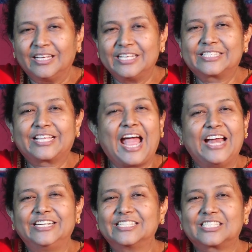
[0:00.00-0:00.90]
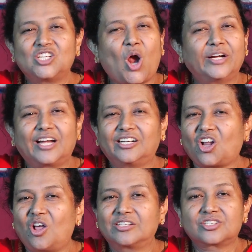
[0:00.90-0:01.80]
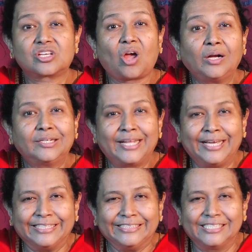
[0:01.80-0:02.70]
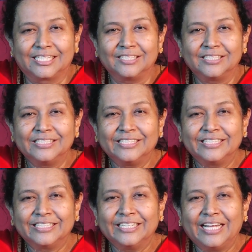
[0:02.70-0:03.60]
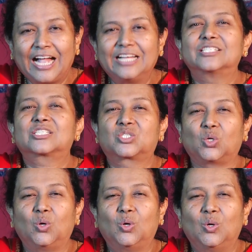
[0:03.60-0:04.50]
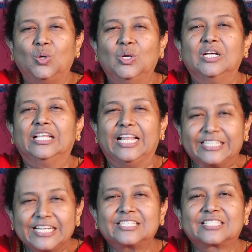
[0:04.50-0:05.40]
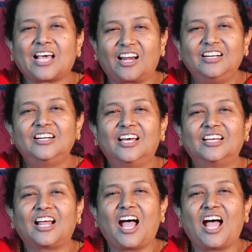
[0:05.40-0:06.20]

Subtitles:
His hand is not at all shortened. And so, let us surrender